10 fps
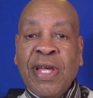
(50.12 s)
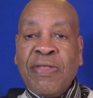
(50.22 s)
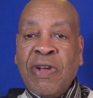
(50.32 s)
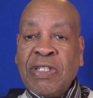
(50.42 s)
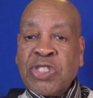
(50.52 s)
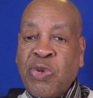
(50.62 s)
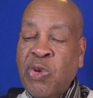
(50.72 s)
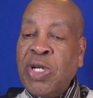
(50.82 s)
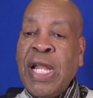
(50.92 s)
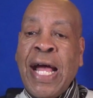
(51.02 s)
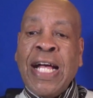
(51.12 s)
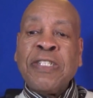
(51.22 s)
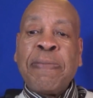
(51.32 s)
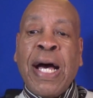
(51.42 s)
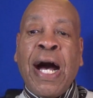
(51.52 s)
They're
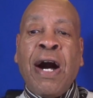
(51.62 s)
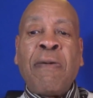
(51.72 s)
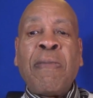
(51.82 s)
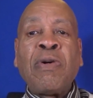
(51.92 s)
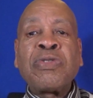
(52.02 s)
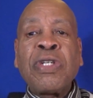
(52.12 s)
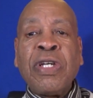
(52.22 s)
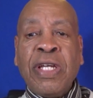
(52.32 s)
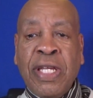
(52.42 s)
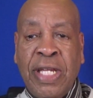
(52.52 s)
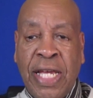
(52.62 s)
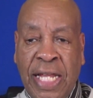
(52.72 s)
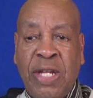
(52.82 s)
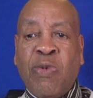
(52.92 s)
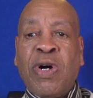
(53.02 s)
scrutinized by almost
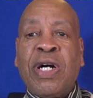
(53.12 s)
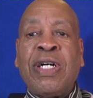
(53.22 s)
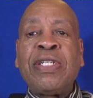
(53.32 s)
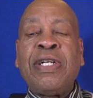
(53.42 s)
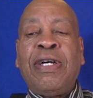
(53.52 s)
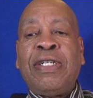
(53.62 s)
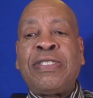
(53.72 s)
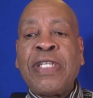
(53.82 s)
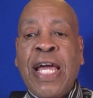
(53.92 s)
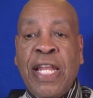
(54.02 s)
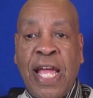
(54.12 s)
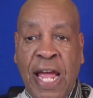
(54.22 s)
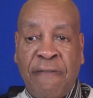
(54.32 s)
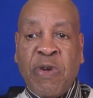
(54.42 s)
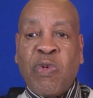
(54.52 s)
anyone and
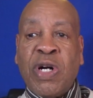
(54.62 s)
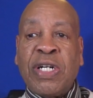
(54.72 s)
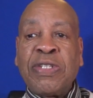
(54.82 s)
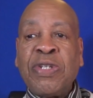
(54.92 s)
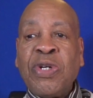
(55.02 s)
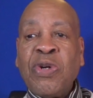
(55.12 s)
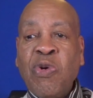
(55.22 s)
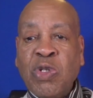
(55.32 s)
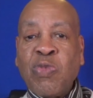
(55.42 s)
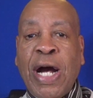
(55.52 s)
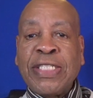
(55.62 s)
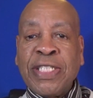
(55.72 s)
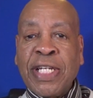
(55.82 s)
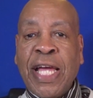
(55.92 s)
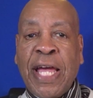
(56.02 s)
everyone who is
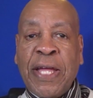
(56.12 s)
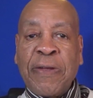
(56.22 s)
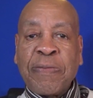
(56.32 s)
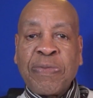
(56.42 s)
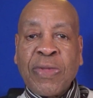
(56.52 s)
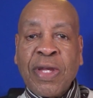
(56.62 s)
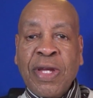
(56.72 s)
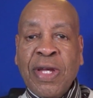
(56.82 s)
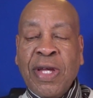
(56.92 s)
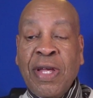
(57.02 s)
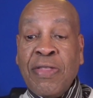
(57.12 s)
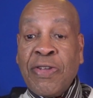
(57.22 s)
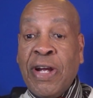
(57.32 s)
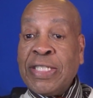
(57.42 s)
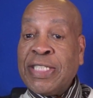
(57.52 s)
watching the game.
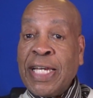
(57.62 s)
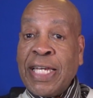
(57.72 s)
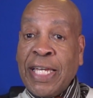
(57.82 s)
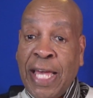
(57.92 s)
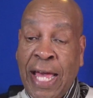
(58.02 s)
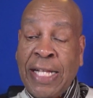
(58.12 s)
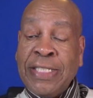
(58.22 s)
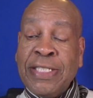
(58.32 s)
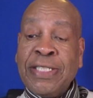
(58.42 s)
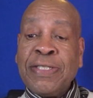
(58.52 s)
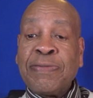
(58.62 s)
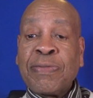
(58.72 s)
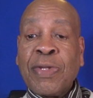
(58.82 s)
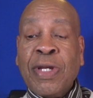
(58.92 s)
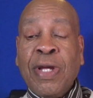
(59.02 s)
They're second-guessed,
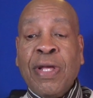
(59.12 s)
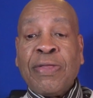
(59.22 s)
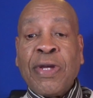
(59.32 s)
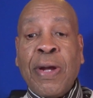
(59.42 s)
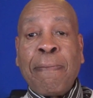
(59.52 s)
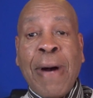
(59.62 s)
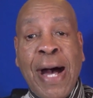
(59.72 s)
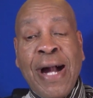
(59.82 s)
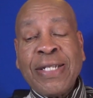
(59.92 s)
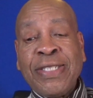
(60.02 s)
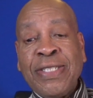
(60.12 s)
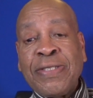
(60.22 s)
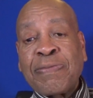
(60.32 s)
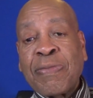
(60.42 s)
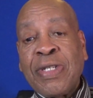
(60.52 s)
they're mocked,
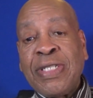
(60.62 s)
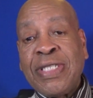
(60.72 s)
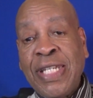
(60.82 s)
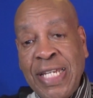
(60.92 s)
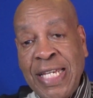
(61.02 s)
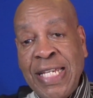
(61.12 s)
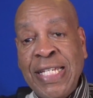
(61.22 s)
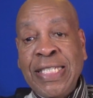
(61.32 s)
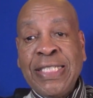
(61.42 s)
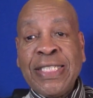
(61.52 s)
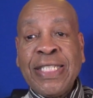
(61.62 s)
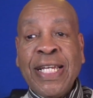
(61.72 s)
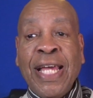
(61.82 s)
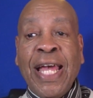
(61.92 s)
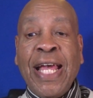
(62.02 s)
teased,
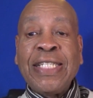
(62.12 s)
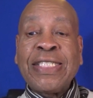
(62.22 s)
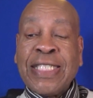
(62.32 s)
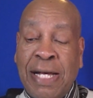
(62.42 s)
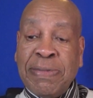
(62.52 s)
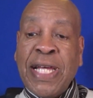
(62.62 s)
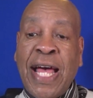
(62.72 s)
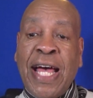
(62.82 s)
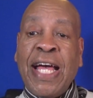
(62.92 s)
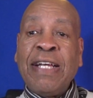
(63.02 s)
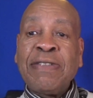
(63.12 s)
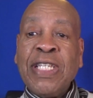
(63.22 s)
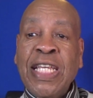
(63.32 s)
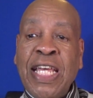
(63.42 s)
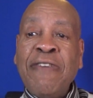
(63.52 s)
and sometimes
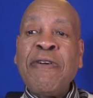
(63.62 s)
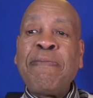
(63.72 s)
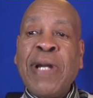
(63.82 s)
even